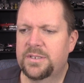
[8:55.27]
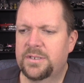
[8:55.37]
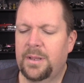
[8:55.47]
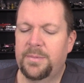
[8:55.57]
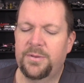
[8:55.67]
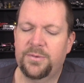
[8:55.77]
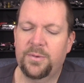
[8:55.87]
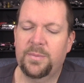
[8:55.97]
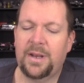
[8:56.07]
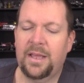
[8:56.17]
not
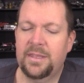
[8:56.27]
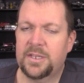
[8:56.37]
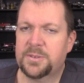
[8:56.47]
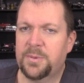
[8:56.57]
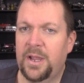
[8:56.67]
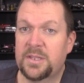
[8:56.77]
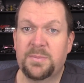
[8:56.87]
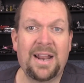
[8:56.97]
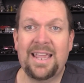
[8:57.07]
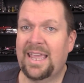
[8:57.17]
Piececool, but AliExpress,
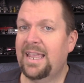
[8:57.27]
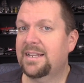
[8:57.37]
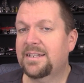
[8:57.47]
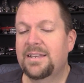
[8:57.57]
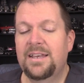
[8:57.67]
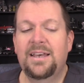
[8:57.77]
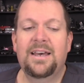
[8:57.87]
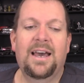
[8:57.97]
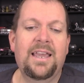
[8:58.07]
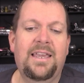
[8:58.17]
but I can't,
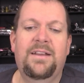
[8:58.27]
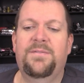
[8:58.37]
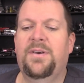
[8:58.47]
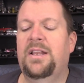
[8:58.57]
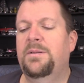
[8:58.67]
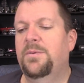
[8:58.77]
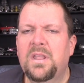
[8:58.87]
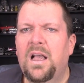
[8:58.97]
I can't find them.